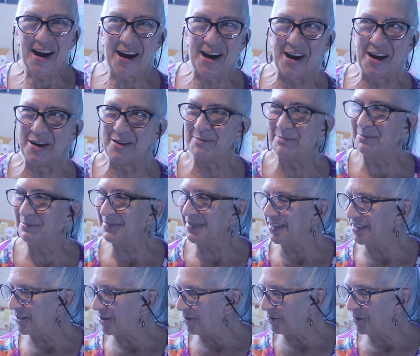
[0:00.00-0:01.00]

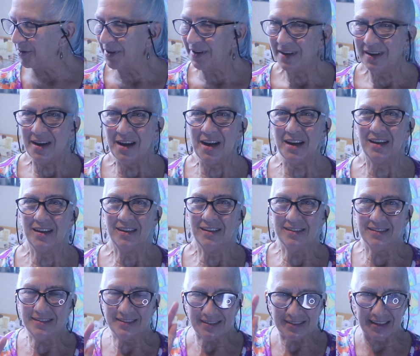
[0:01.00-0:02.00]
to,
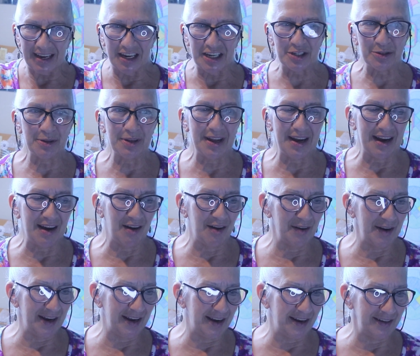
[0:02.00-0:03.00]
schedule
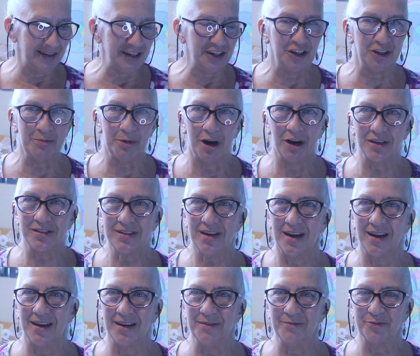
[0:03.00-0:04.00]
out and earmark
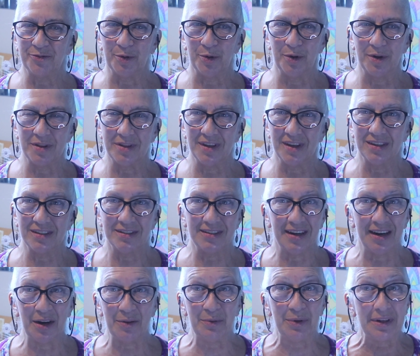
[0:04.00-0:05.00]
time for things
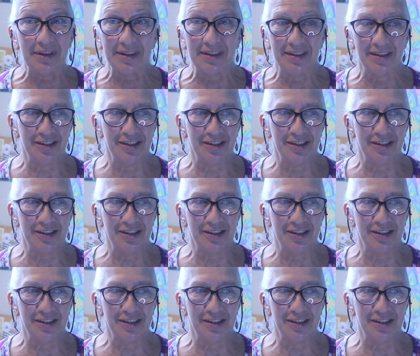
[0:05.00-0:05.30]
that I really